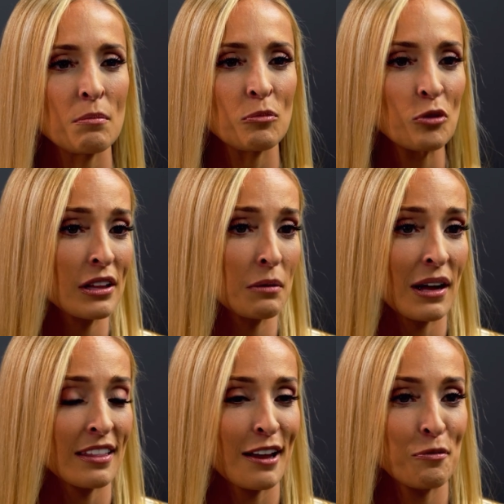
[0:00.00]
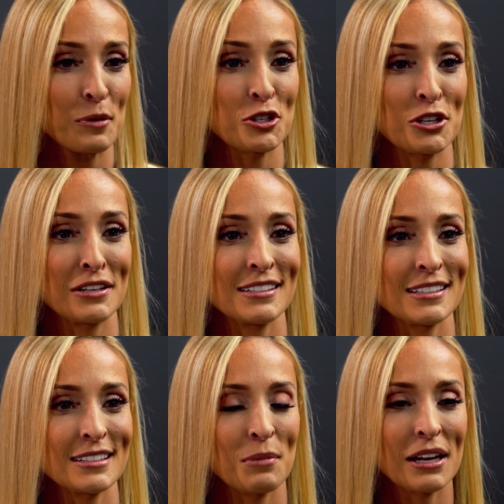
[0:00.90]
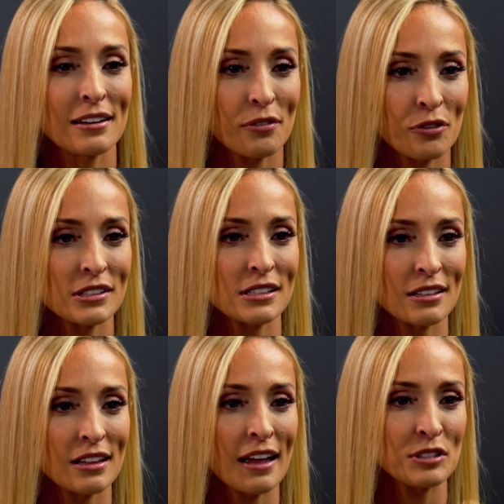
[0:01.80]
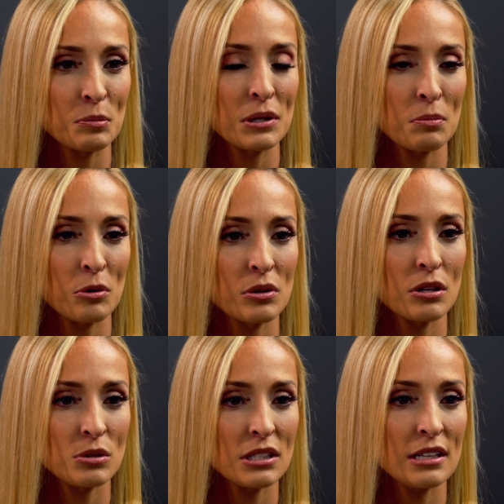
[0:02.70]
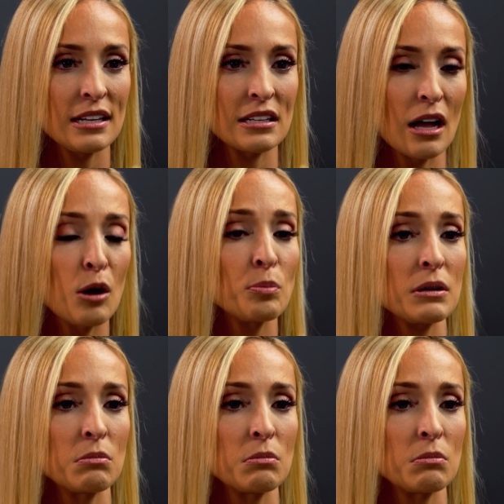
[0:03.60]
really my life mission is to make a difference in the lives of people with OCD and to help